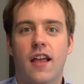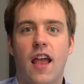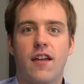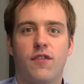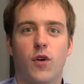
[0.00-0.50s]

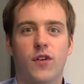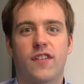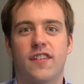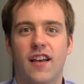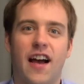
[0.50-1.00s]
Hey
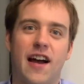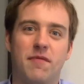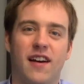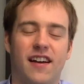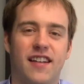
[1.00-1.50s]
folks,
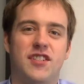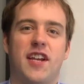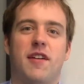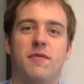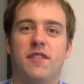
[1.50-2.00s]
I'm
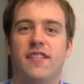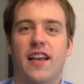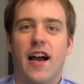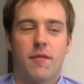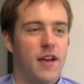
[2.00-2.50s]
James.
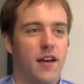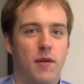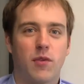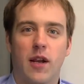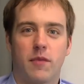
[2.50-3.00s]
I'm a
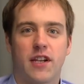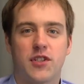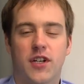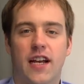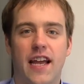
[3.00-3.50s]
product
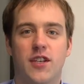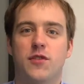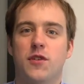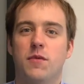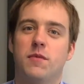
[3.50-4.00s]
manager at
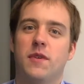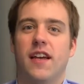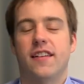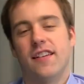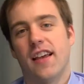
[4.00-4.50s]
YouTube,
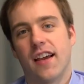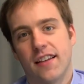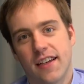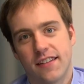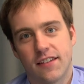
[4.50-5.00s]
and today I'd
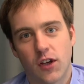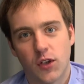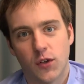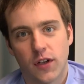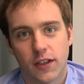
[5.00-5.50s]
like to tell
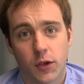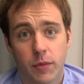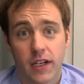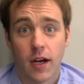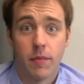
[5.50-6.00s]
you a little
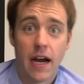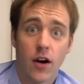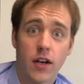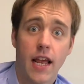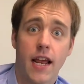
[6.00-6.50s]
bit
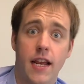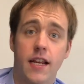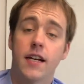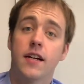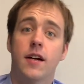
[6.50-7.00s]
about a
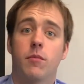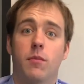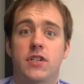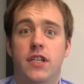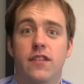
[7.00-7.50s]

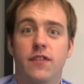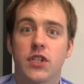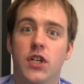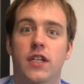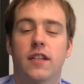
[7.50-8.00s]
permissions
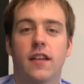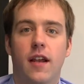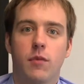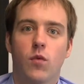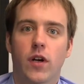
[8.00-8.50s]
feature that I've
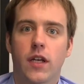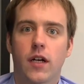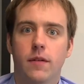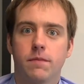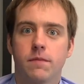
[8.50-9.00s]
been working
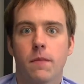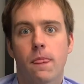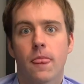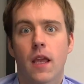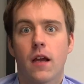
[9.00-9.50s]
on.
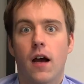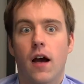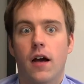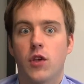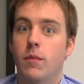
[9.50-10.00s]

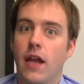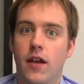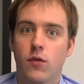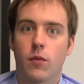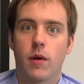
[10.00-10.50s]
You
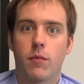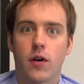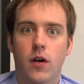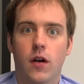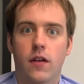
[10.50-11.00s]
may
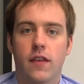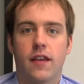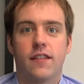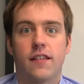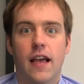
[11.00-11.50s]
remember
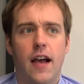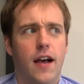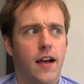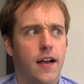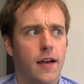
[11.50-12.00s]
this
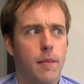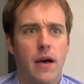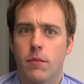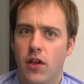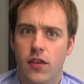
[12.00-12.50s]
about a
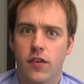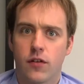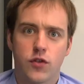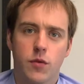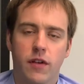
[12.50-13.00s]
month
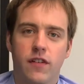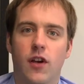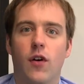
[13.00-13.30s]
or 2 months ago.